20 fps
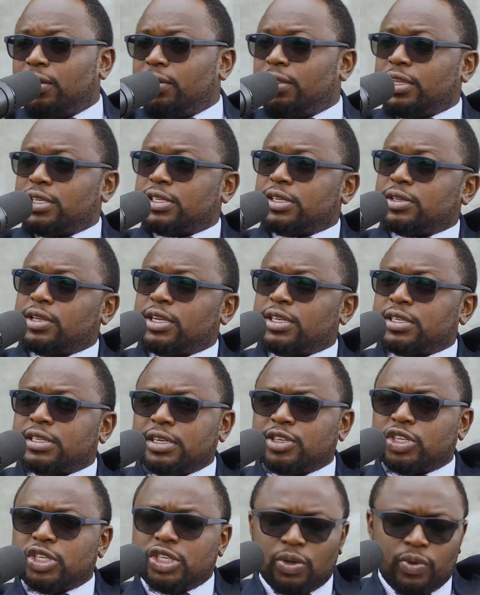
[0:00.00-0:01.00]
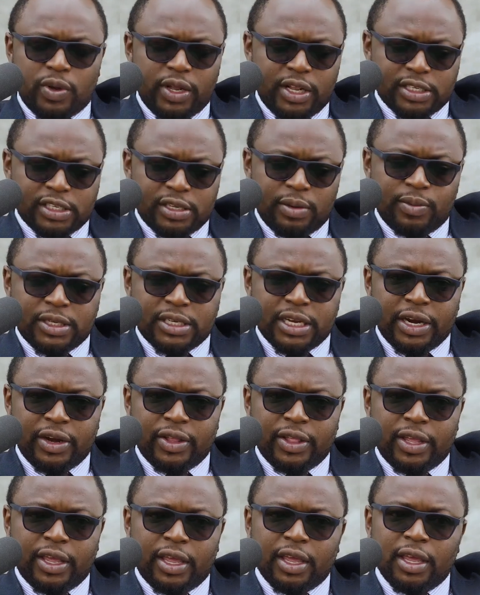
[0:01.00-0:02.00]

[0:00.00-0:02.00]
There's a Chingwere cemetery there.